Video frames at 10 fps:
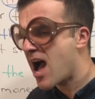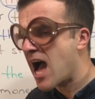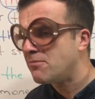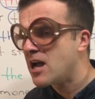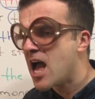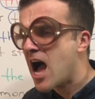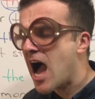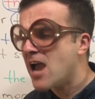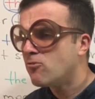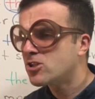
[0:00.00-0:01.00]
up,
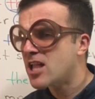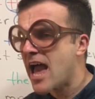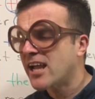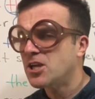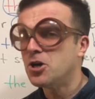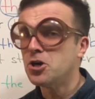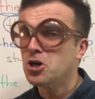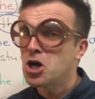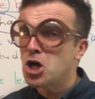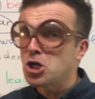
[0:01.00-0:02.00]
I would like
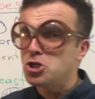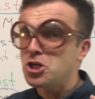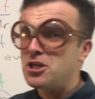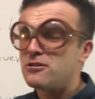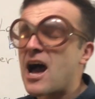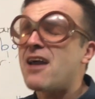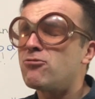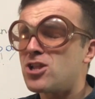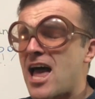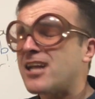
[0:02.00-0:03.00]

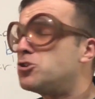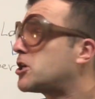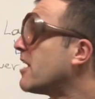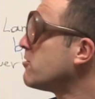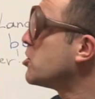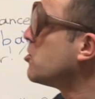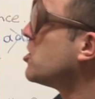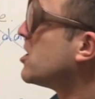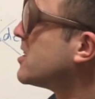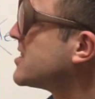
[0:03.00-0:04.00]
to give you
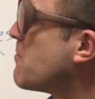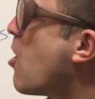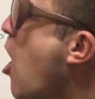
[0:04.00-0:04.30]
some